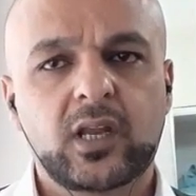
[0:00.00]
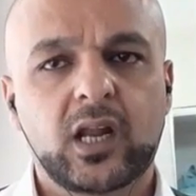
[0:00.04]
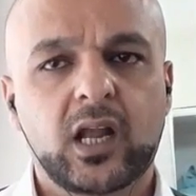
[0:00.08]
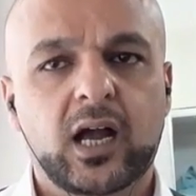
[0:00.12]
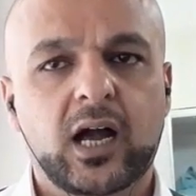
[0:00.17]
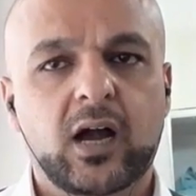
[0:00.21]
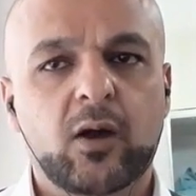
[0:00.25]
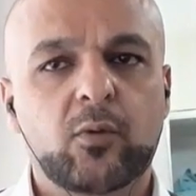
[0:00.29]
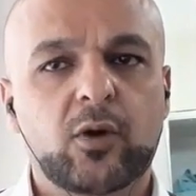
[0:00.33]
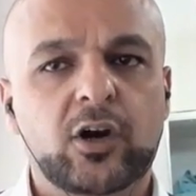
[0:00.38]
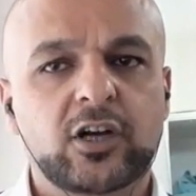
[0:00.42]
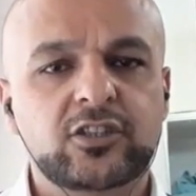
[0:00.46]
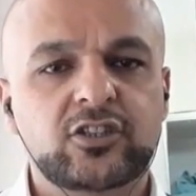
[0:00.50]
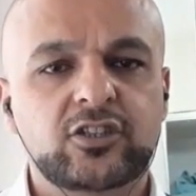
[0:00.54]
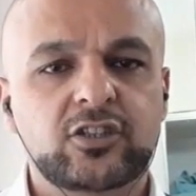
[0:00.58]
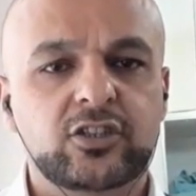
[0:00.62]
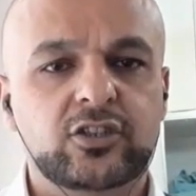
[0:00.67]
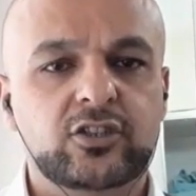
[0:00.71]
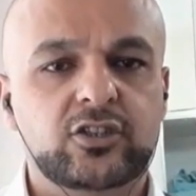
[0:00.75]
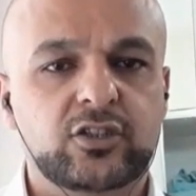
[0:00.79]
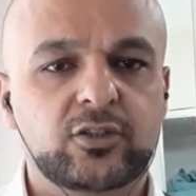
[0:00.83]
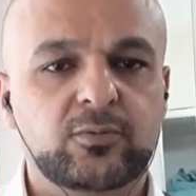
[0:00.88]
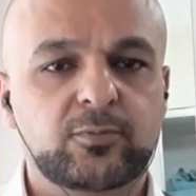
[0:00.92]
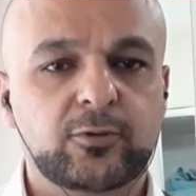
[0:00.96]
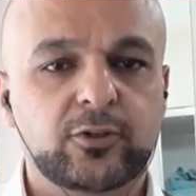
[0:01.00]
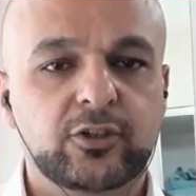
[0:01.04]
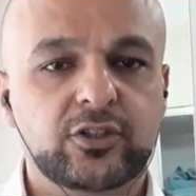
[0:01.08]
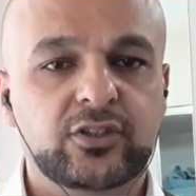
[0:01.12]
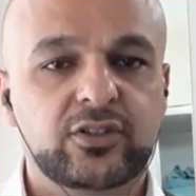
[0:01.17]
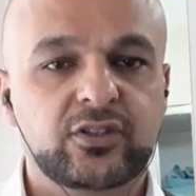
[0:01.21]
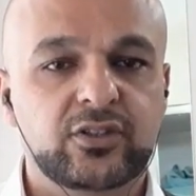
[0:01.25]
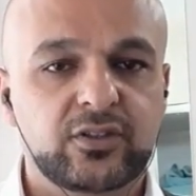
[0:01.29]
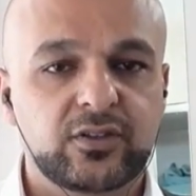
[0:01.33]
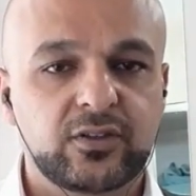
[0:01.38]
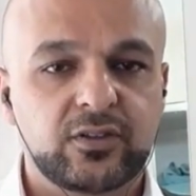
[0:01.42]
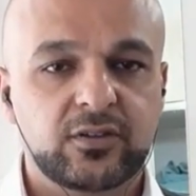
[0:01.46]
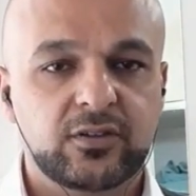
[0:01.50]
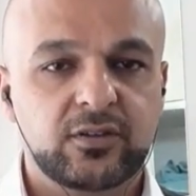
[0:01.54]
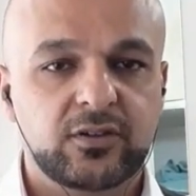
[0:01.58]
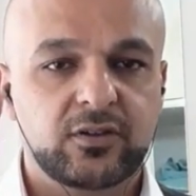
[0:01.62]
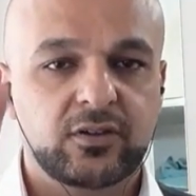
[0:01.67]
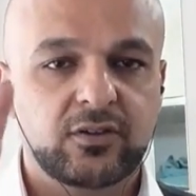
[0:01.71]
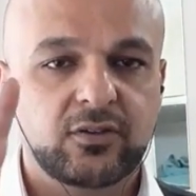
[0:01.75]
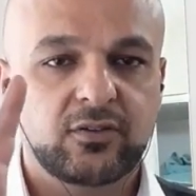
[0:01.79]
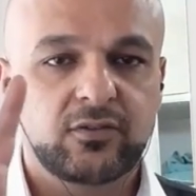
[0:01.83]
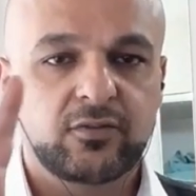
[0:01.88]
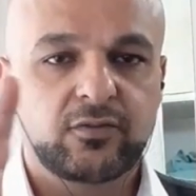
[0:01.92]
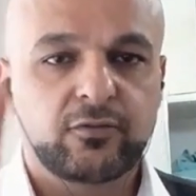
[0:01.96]
I want you to put
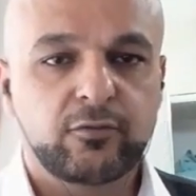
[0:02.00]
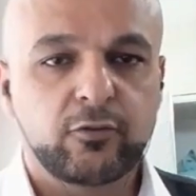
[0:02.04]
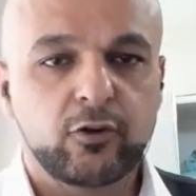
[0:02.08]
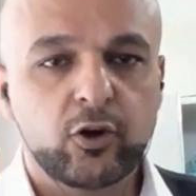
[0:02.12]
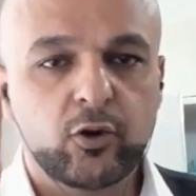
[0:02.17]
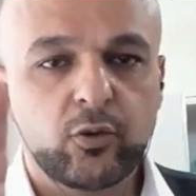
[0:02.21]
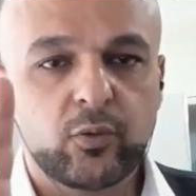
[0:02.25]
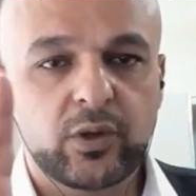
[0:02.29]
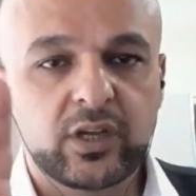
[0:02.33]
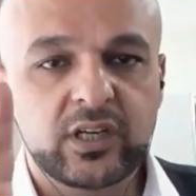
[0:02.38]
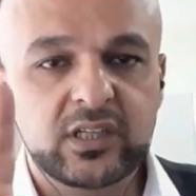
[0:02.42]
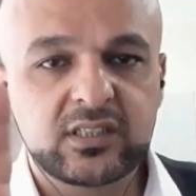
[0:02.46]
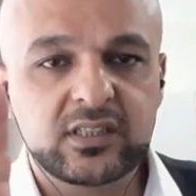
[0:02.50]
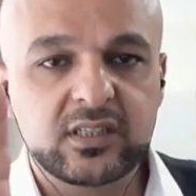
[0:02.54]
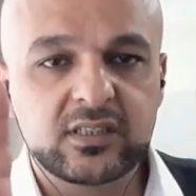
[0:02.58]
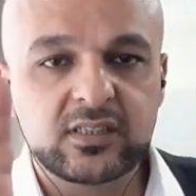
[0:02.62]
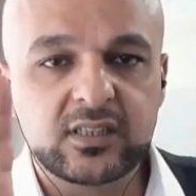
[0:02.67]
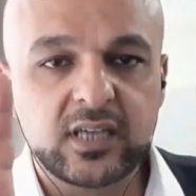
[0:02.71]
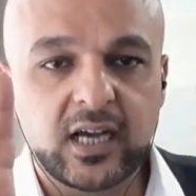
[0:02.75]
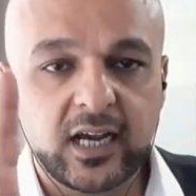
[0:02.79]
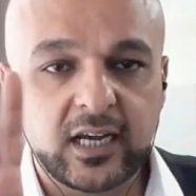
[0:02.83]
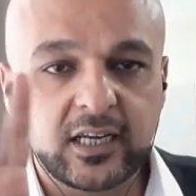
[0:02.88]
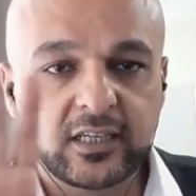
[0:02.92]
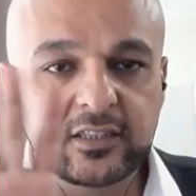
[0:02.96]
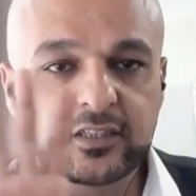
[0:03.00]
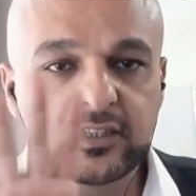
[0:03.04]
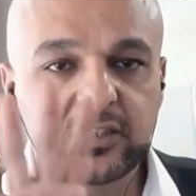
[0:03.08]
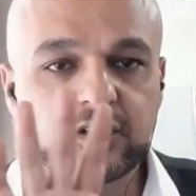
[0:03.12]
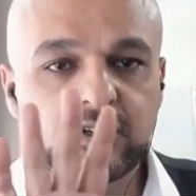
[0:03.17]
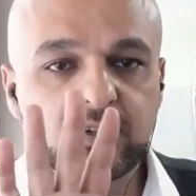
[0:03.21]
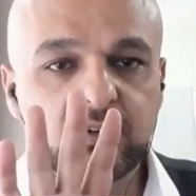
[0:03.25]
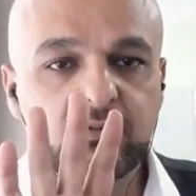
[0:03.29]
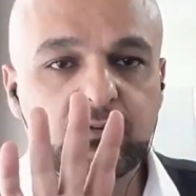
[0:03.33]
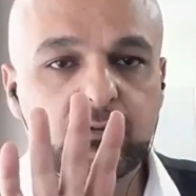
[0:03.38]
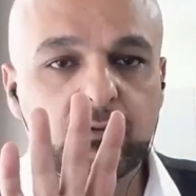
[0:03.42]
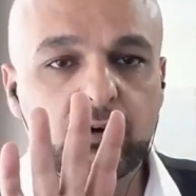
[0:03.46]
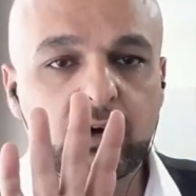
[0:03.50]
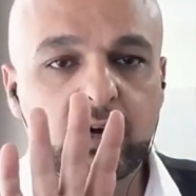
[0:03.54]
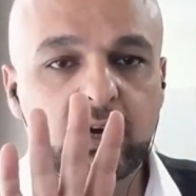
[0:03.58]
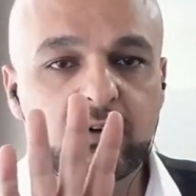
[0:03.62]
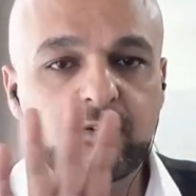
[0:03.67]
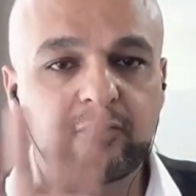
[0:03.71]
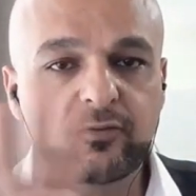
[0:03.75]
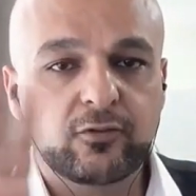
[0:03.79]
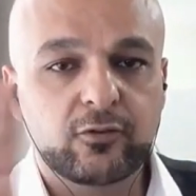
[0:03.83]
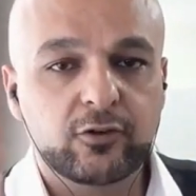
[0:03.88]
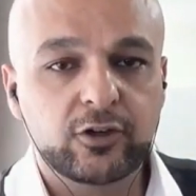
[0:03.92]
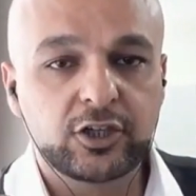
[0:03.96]
4 weeks aside for
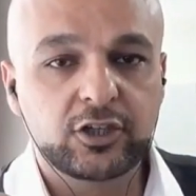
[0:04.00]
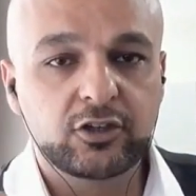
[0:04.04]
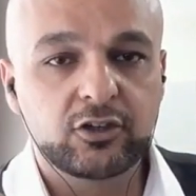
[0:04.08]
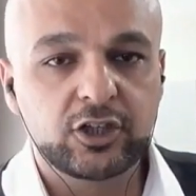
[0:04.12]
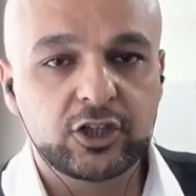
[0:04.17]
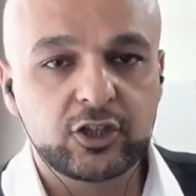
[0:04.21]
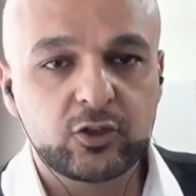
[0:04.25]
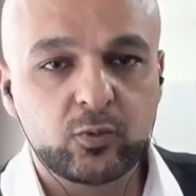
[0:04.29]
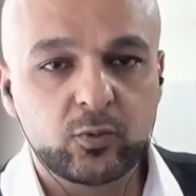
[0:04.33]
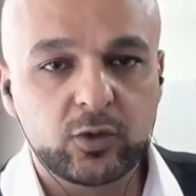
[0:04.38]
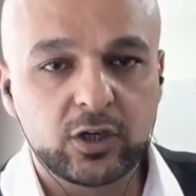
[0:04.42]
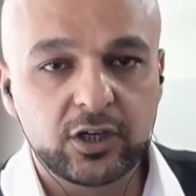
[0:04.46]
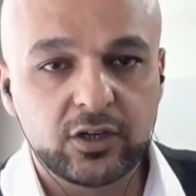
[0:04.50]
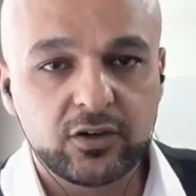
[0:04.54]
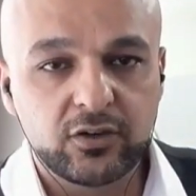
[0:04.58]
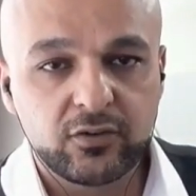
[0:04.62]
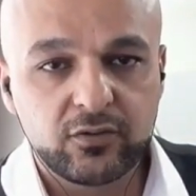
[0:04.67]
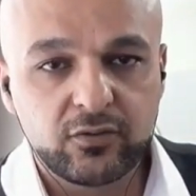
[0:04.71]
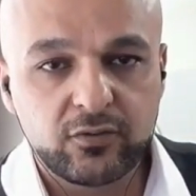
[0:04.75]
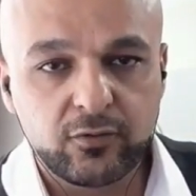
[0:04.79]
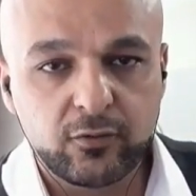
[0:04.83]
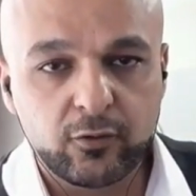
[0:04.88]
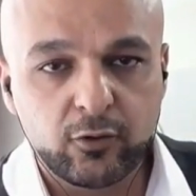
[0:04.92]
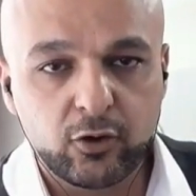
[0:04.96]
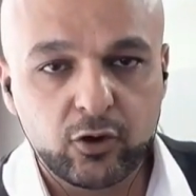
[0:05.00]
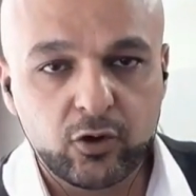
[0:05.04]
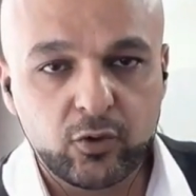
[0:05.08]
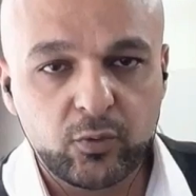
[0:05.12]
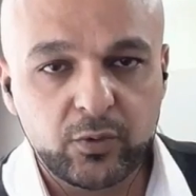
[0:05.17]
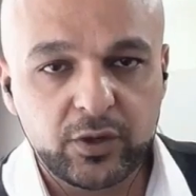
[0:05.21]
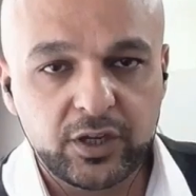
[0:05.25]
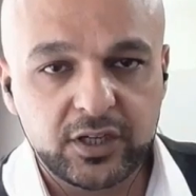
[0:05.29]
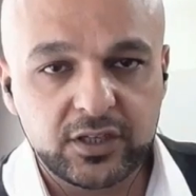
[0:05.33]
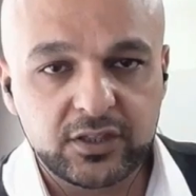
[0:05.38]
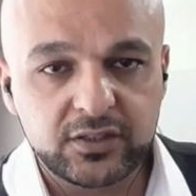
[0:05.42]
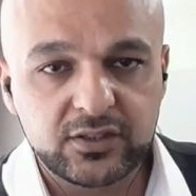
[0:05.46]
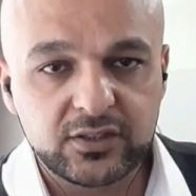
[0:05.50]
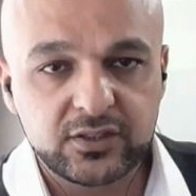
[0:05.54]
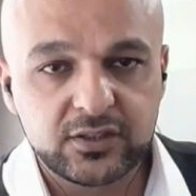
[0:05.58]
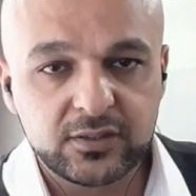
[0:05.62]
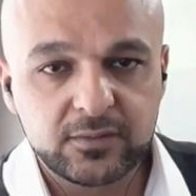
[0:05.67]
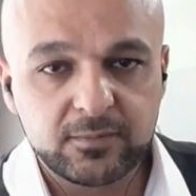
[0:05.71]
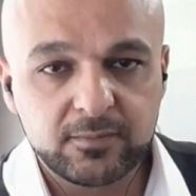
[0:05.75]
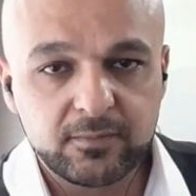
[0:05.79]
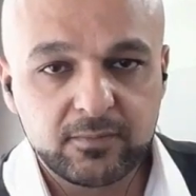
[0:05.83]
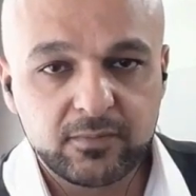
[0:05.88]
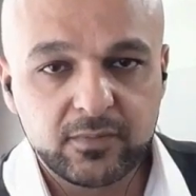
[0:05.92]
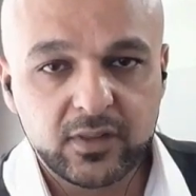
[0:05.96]
Unit 1. 4 weeks,
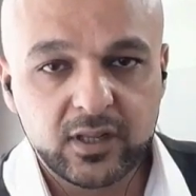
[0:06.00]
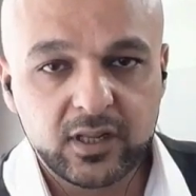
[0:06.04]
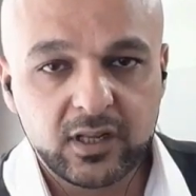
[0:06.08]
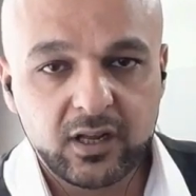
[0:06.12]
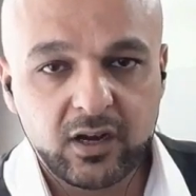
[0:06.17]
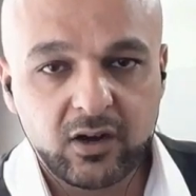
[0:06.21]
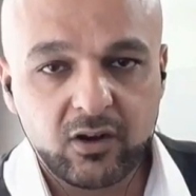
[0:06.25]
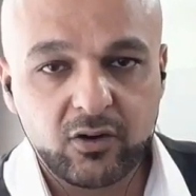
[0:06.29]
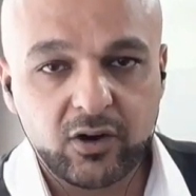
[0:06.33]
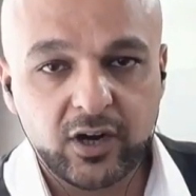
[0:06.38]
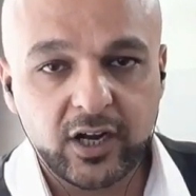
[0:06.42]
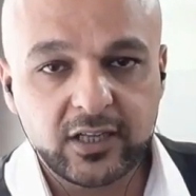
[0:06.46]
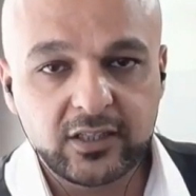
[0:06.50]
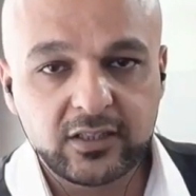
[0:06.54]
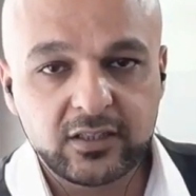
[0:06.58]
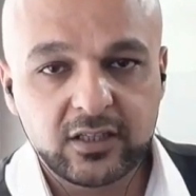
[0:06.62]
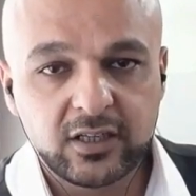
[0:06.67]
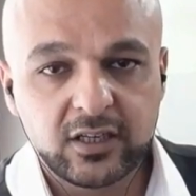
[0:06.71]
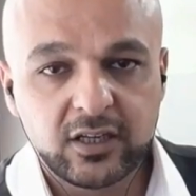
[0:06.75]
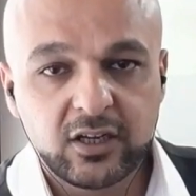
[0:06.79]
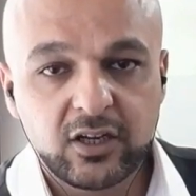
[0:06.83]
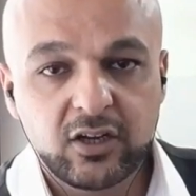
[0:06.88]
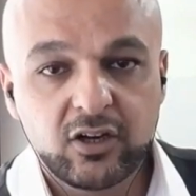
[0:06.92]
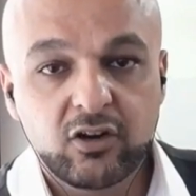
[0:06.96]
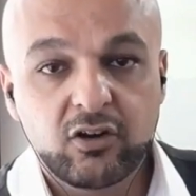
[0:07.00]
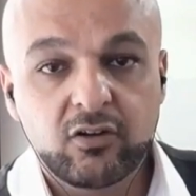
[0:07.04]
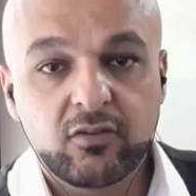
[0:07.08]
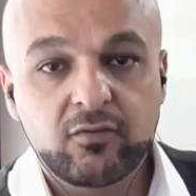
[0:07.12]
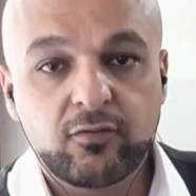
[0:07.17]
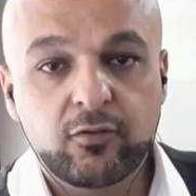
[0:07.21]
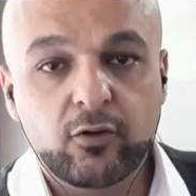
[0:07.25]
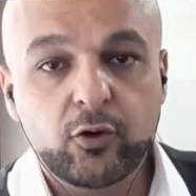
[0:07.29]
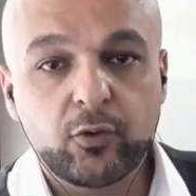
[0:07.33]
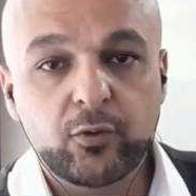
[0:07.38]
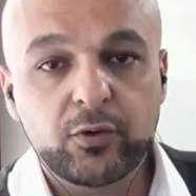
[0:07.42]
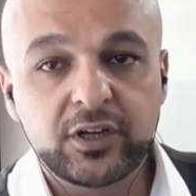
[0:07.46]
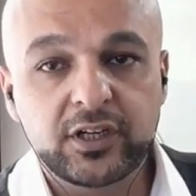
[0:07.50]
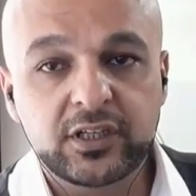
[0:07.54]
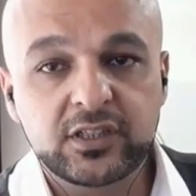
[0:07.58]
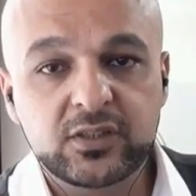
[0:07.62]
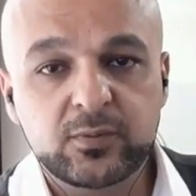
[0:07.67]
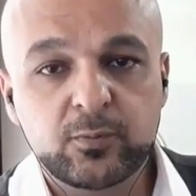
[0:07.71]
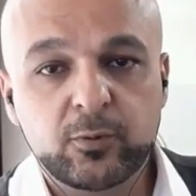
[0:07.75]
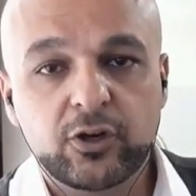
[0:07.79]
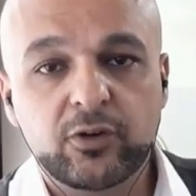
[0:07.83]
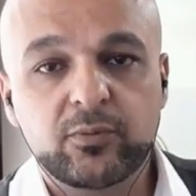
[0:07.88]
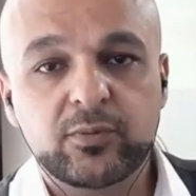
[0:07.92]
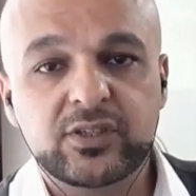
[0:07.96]
all right? 4 weeks,
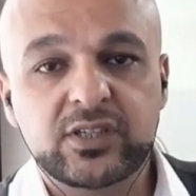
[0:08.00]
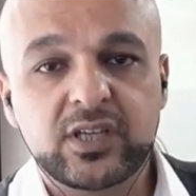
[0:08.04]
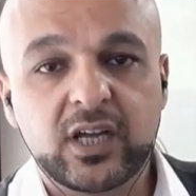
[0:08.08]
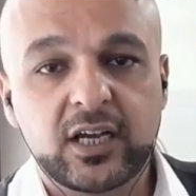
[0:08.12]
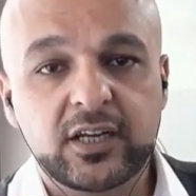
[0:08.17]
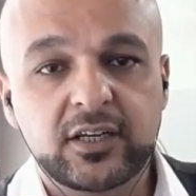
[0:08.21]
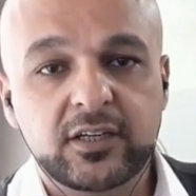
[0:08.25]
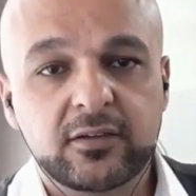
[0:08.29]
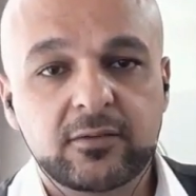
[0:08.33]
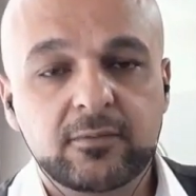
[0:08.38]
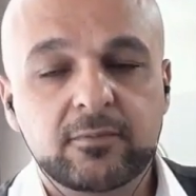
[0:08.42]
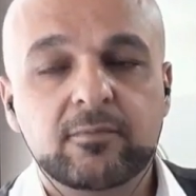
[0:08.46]
put them aside.